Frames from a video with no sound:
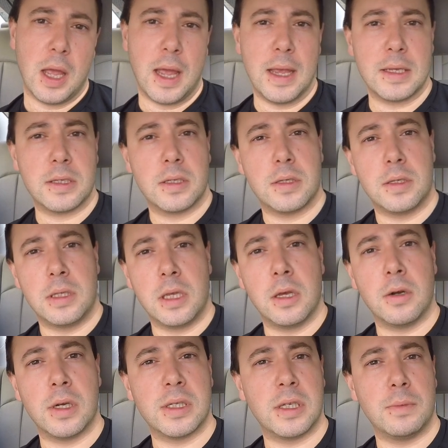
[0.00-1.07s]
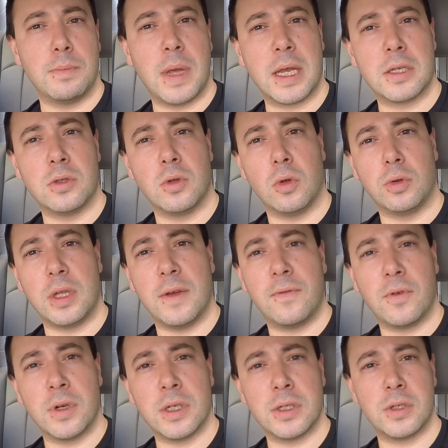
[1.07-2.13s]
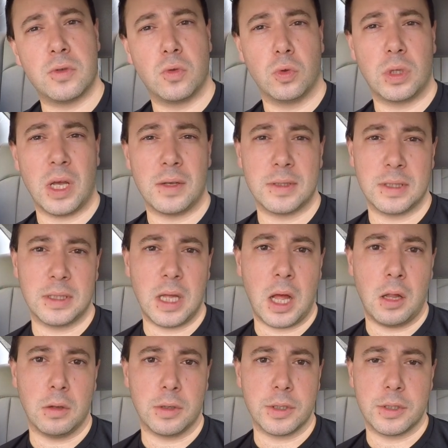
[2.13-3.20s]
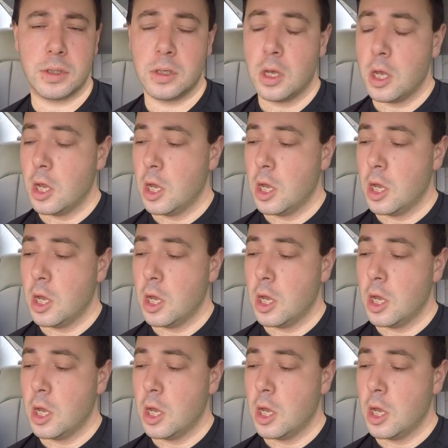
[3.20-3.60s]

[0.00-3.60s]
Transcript: as near as it makes no difference, $2,000.